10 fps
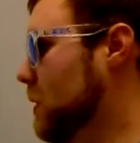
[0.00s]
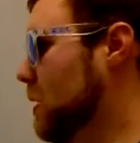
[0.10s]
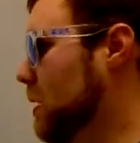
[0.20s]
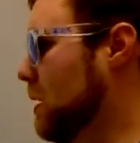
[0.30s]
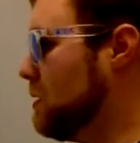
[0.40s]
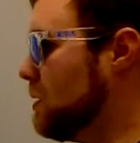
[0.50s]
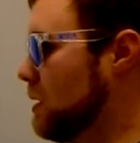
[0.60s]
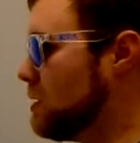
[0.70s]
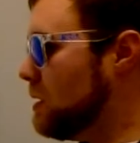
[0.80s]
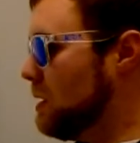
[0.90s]
Okay, so
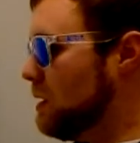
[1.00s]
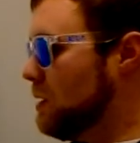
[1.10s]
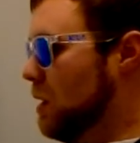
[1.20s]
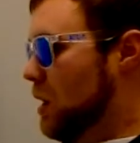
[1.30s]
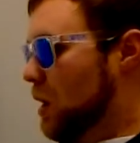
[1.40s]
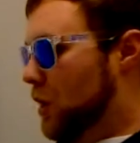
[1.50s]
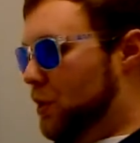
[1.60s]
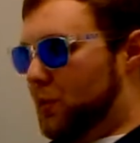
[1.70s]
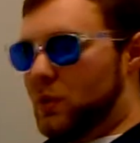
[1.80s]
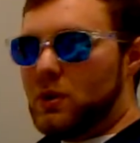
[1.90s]
that's the
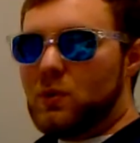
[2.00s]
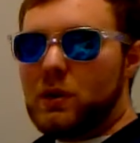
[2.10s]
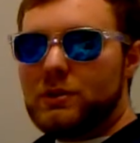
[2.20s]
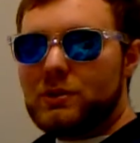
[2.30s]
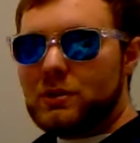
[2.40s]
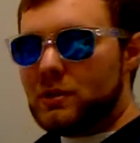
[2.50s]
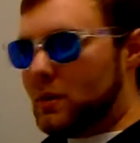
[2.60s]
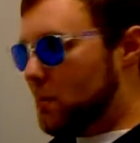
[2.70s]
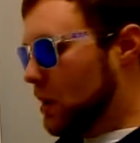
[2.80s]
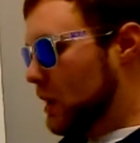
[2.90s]
three questions
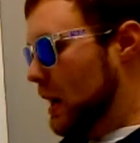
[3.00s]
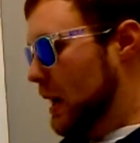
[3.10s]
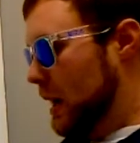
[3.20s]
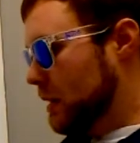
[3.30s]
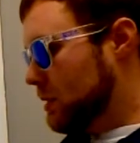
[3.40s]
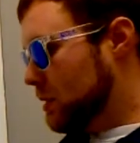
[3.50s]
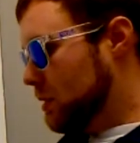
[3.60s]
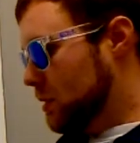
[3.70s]
I'm going to ask.